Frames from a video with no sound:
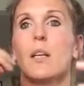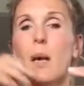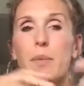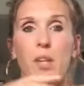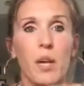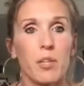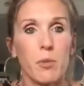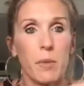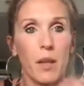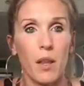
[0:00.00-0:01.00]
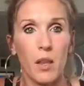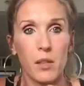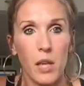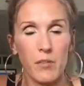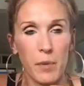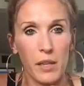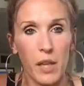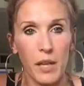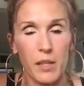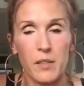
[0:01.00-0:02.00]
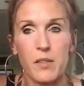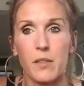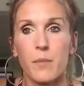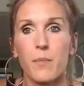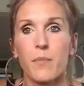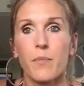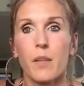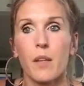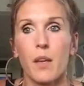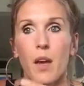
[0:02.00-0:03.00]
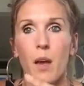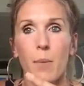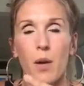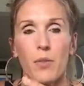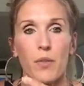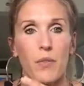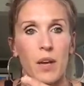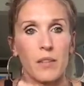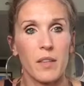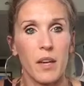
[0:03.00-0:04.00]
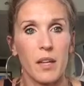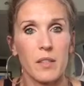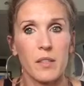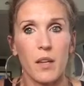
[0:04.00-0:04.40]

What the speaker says: I've been talking to a lot of my clients about the fact that,